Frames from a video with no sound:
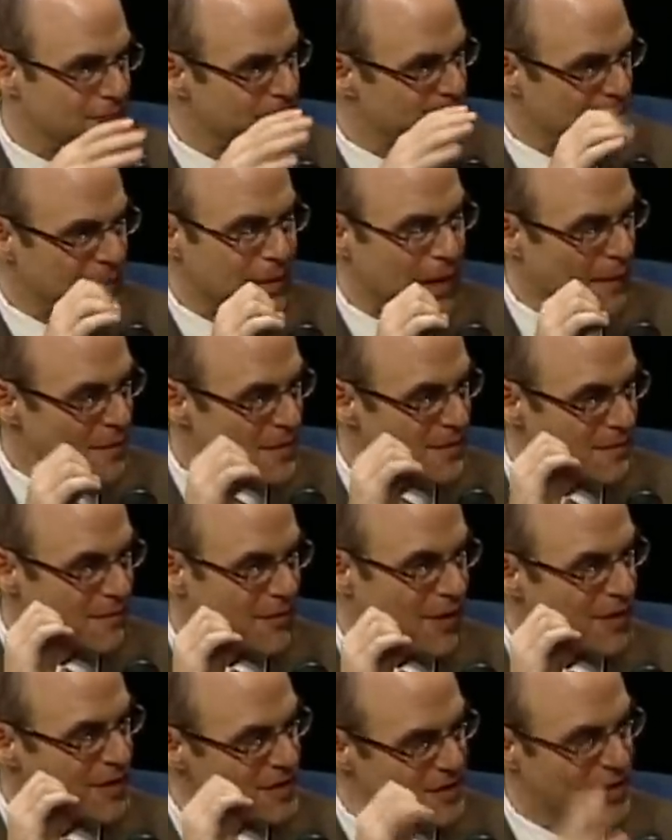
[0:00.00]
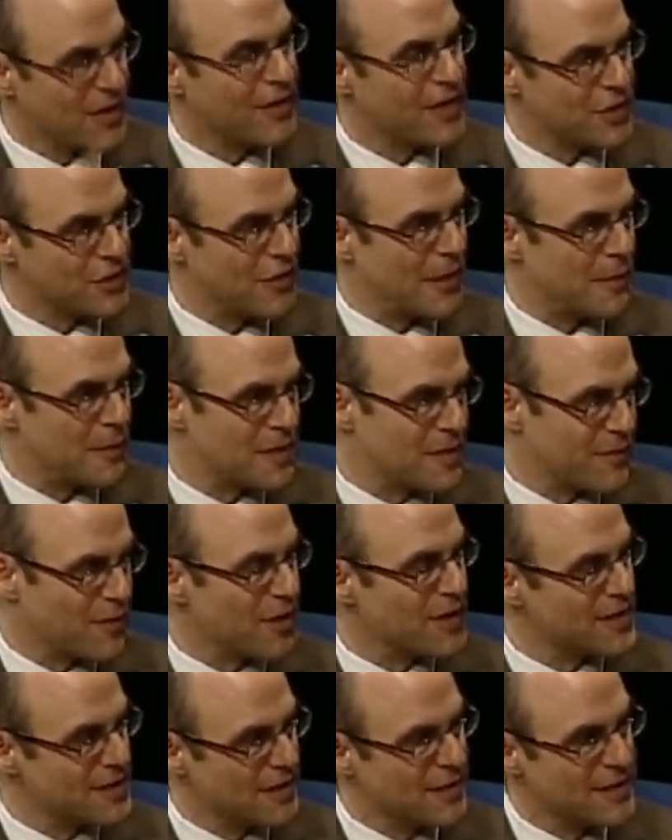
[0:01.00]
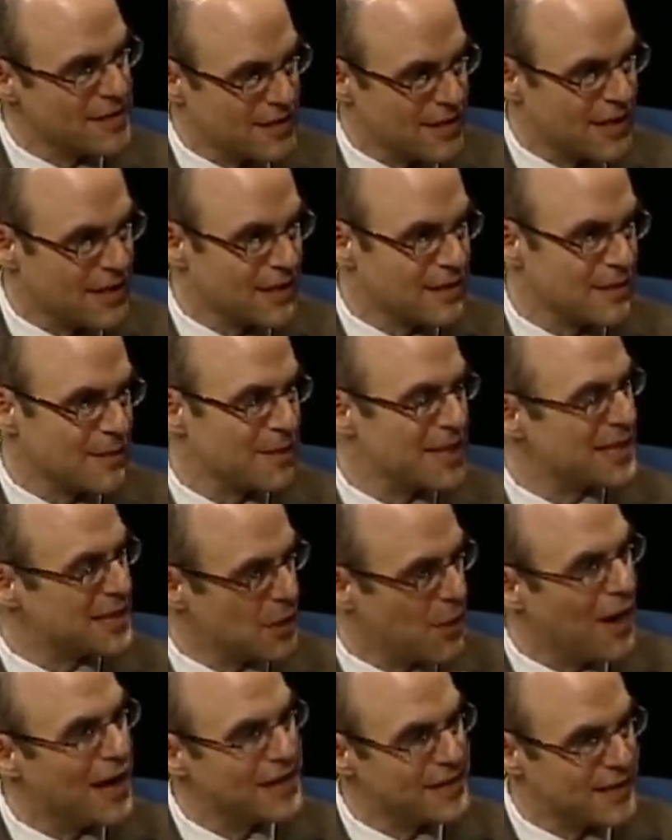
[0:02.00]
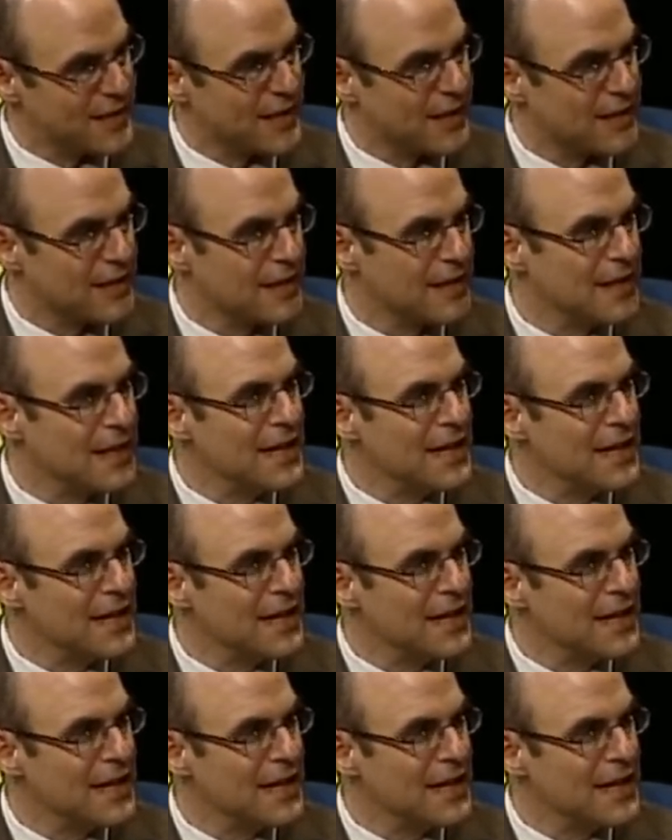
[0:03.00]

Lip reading: sometimes very serious treatments of very silly things. I mean, that's how I see it.